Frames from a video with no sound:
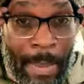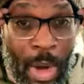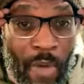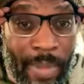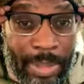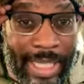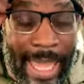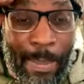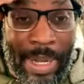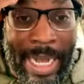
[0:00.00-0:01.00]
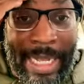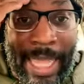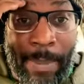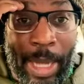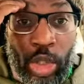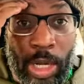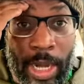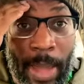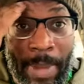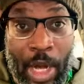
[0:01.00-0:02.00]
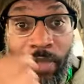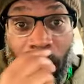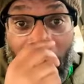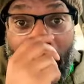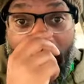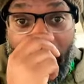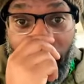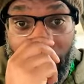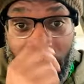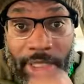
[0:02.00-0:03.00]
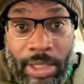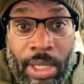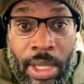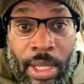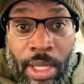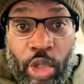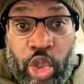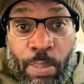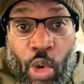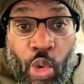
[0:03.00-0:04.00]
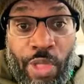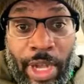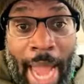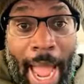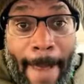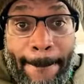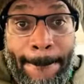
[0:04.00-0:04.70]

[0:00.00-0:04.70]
Let me know if I'm skipping anything. Make sure, let me know if the live is smooth or not.